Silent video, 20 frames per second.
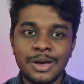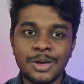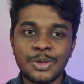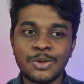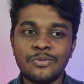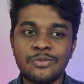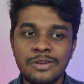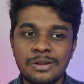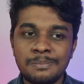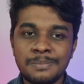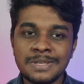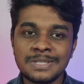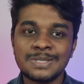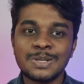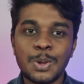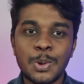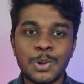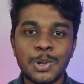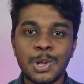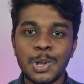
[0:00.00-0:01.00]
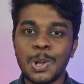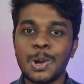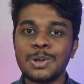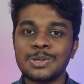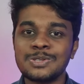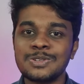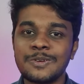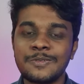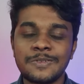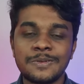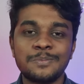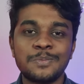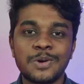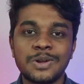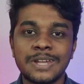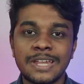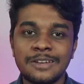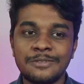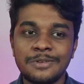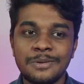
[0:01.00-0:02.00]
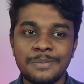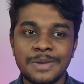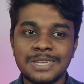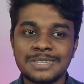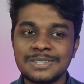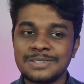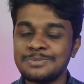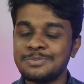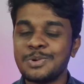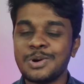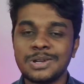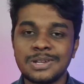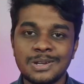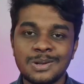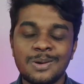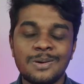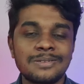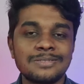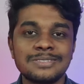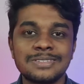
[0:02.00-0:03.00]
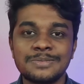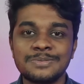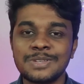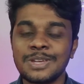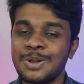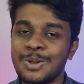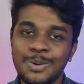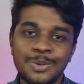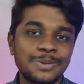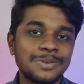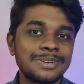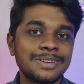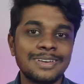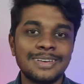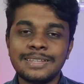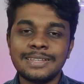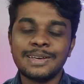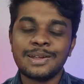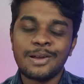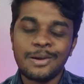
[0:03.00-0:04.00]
you will miss out lots of important information, important concepts. No, the